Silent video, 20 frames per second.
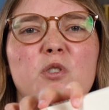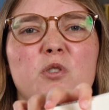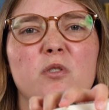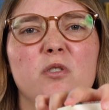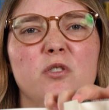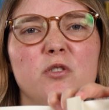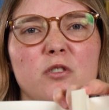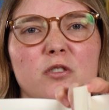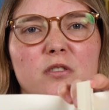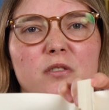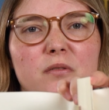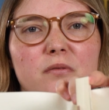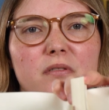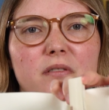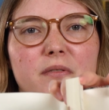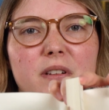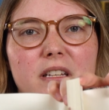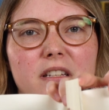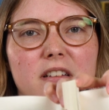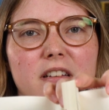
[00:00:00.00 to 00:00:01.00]

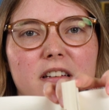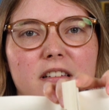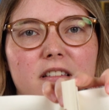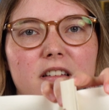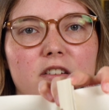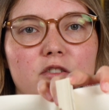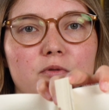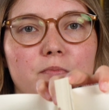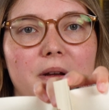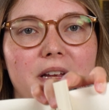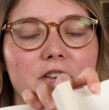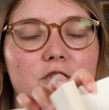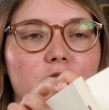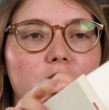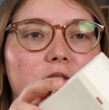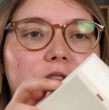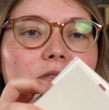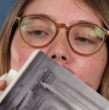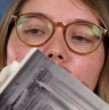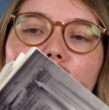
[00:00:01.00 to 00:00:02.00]
256-ish
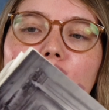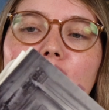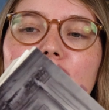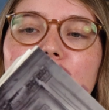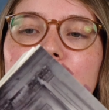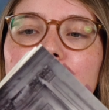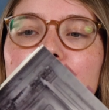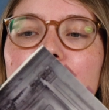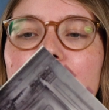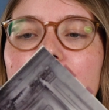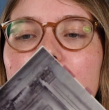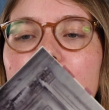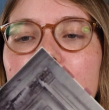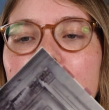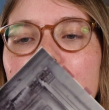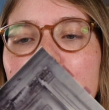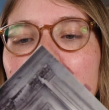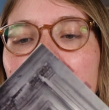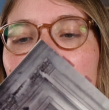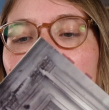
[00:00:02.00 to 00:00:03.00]
pages. All of
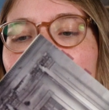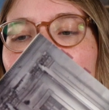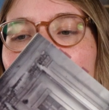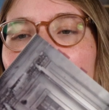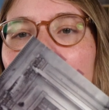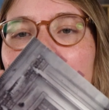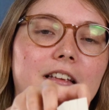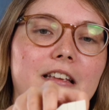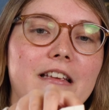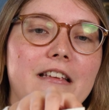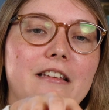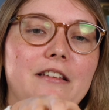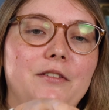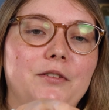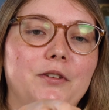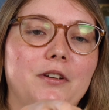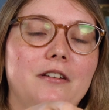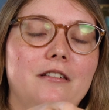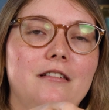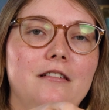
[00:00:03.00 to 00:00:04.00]
this is
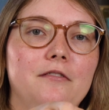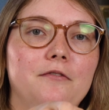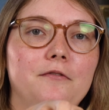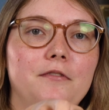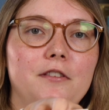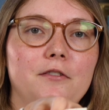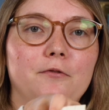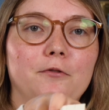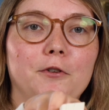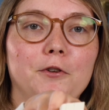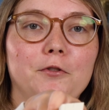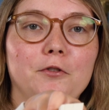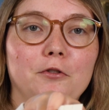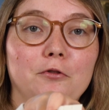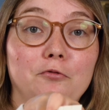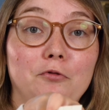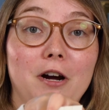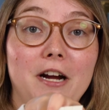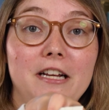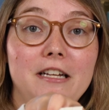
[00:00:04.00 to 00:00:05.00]
the further
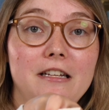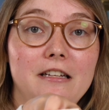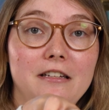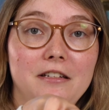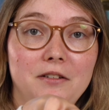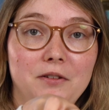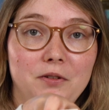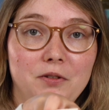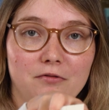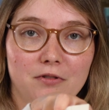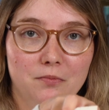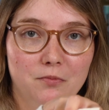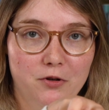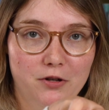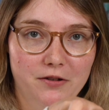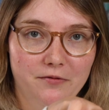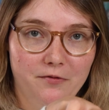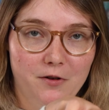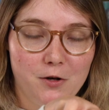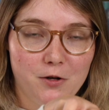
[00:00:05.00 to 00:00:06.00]
writings from
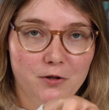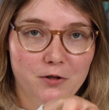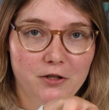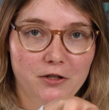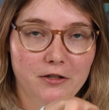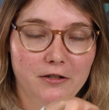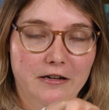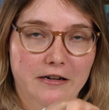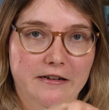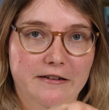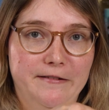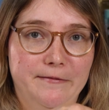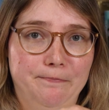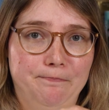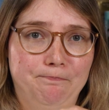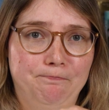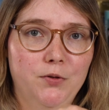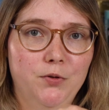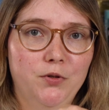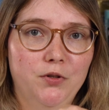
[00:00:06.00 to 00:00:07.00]
William Faulkner.
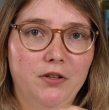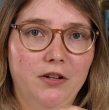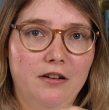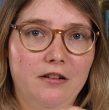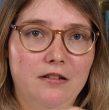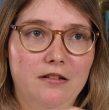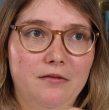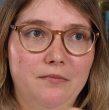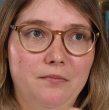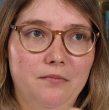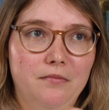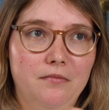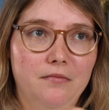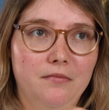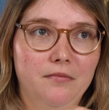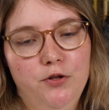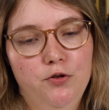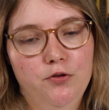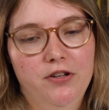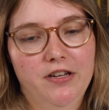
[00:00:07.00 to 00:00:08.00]

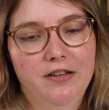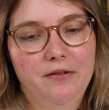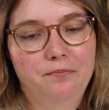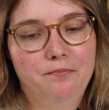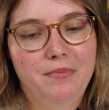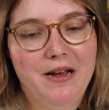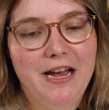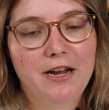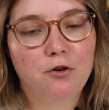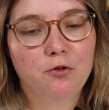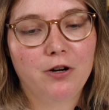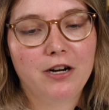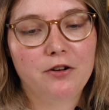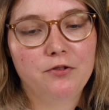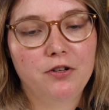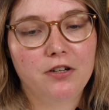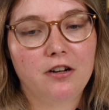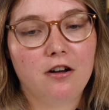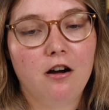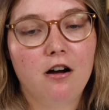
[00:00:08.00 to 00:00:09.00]
You get
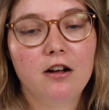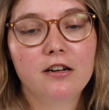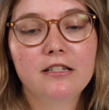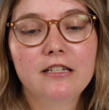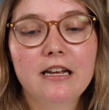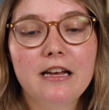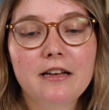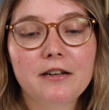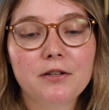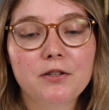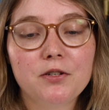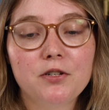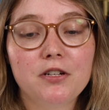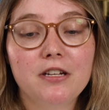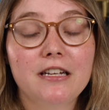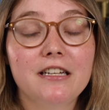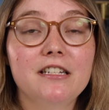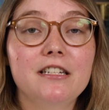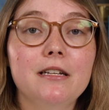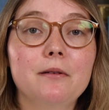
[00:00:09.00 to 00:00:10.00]
background and context,
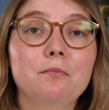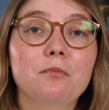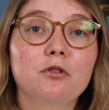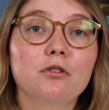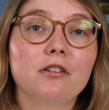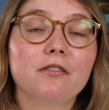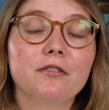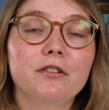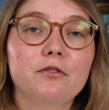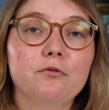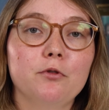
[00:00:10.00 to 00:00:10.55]
contemporary